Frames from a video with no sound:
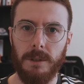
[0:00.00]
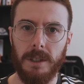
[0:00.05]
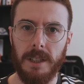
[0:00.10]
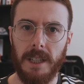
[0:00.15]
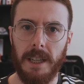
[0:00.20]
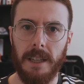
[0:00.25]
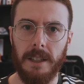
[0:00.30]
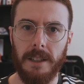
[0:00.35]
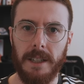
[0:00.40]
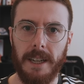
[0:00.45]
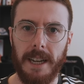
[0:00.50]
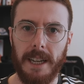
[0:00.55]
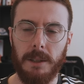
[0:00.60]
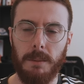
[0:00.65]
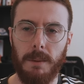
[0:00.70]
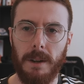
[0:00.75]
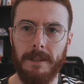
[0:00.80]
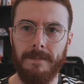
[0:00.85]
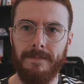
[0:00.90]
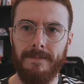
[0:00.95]
We'll see you on the
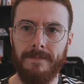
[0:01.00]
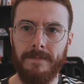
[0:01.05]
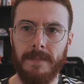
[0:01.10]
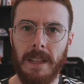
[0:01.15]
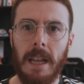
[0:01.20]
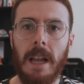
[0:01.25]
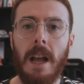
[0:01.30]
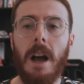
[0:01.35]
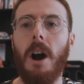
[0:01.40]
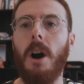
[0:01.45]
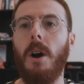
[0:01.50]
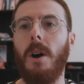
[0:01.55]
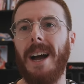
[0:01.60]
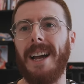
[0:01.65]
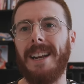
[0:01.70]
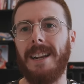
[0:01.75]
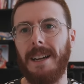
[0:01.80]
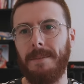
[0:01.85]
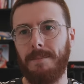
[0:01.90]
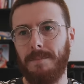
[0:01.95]
next one. Oh,
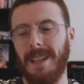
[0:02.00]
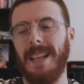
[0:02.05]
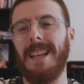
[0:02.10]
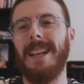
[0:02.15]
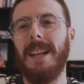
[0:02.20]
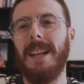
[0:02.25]
and I